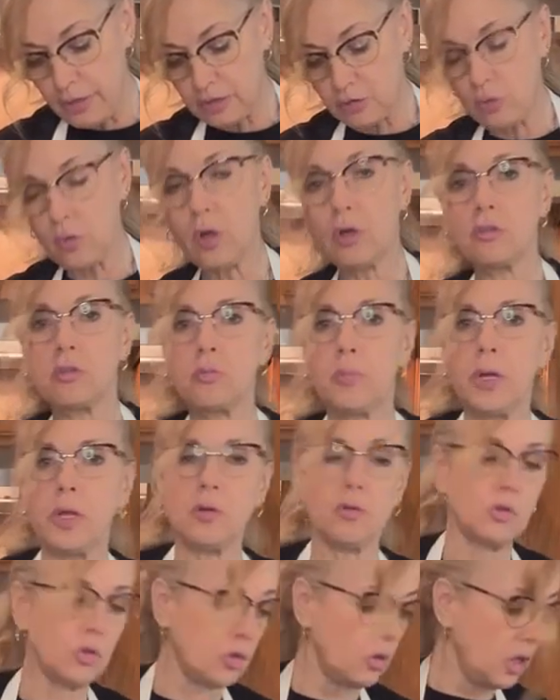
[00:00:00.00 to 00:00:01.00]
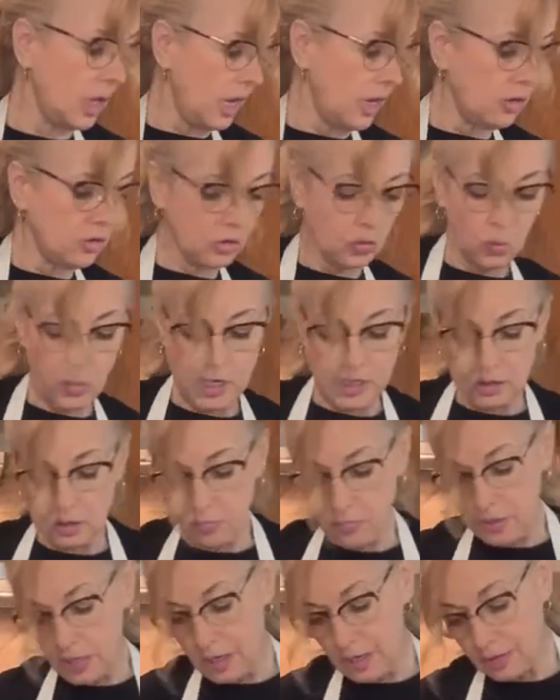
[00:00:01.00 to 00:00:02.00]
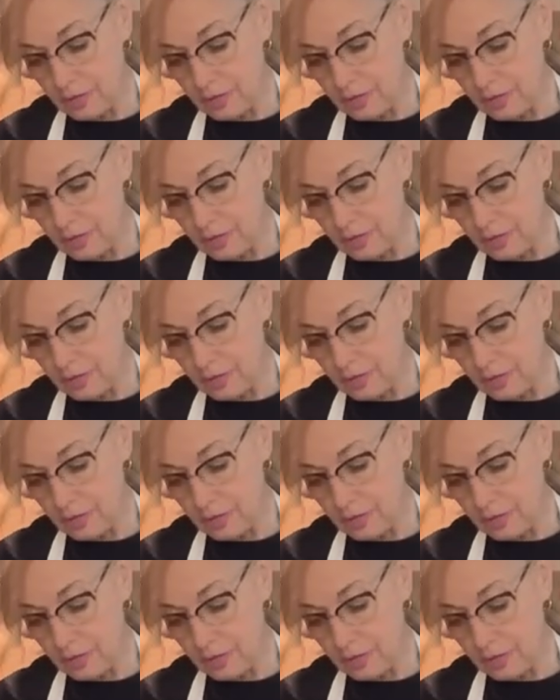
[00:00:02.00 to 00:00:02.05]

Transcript: grown tomatoes are kind of sweet to me.